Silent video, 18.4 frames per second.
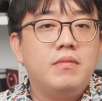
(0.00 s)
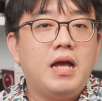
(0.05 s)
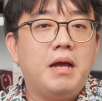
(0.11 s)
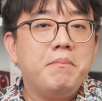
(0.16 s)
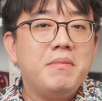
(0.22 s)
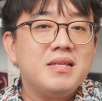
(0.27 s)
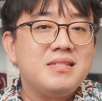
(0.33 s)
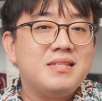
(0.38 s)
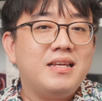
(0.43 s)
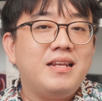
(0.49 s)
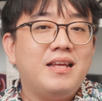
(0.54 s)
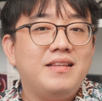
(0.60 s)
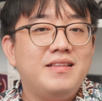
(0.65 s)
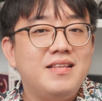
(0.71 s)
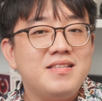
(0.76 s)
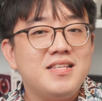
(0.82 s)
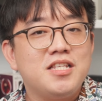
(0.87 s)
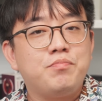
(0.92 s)
I must say
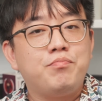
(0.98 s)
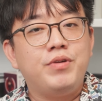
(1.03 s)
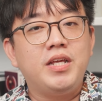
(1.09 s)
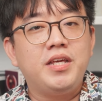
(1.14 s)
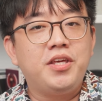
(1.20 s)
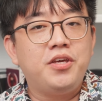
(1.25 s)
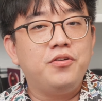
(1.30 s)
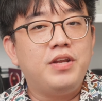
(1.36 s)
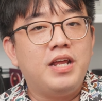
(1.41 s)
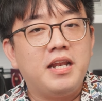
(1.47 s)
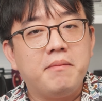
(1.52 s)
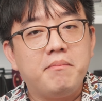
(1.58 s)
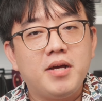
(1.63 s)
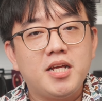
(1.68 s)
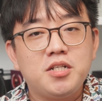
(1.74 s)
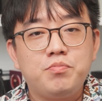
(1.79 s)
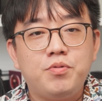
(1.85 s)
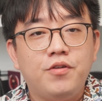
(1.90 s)
that this is pretty cute and I
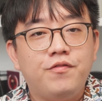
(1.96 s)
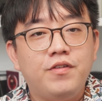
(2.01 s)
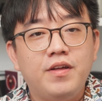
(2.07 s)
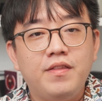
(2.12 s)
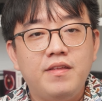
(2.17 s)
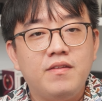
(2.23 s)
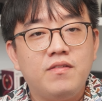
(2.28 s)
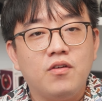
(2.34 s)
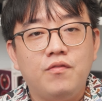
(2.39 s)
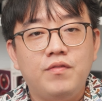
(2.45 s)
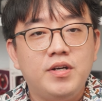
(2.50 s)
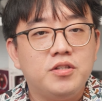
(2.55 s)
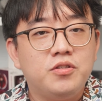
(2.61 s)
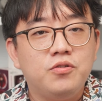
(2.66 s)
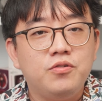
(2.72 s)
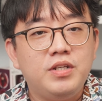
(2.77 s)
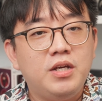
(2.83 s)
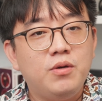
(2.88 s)
much prefer this over a
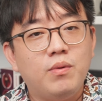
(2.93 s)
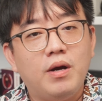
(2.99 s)
2D